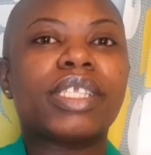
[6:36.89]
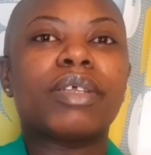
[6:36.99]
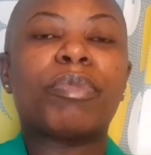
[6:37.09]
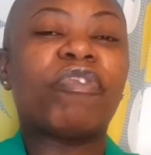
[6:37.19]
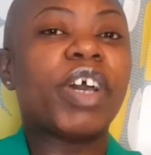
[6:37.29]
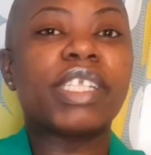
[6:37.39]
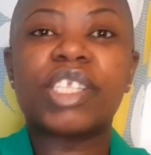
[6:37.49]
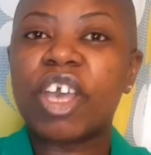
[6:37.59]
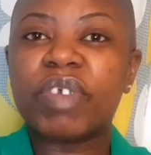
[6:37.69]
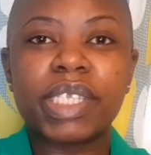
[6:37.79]
that provides
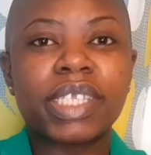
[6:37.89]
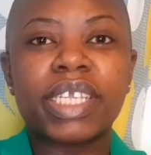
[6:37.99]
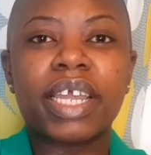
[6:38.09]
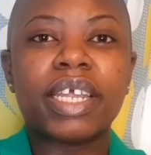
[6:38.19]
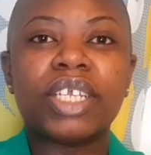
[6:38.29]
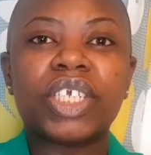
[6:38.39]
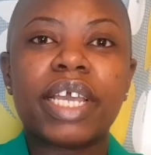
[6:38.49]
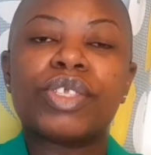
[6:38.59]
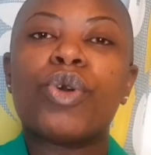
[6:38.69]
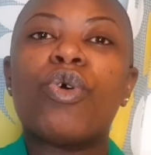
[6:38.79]
services to the
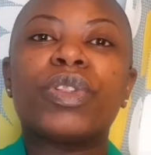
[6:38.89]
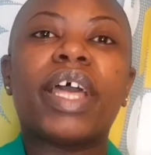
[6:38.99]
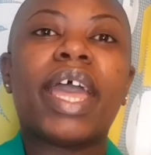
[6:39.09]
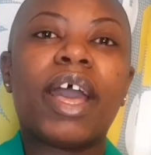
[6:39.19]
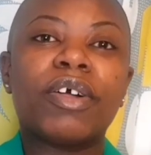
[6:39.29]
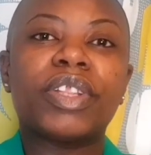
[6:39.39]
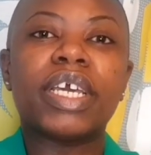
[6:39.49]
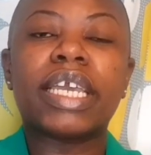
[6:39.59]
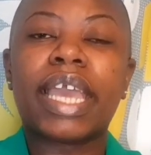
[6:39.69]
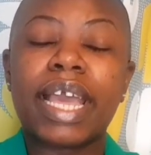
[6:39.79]
NHS or the health
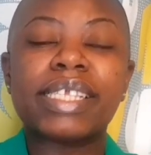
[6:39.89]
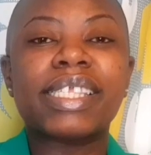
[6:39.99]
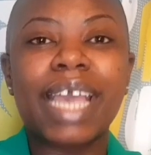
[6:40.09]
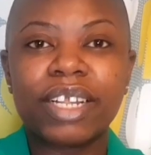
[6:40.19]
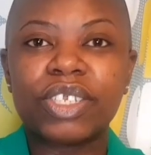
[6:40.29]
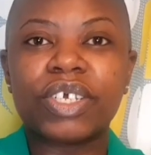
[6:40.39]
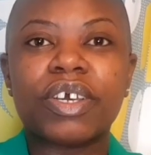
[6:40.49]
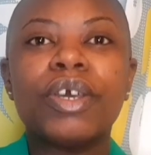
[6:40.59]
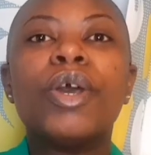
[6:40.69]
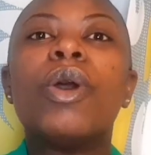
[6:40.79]
and care sector,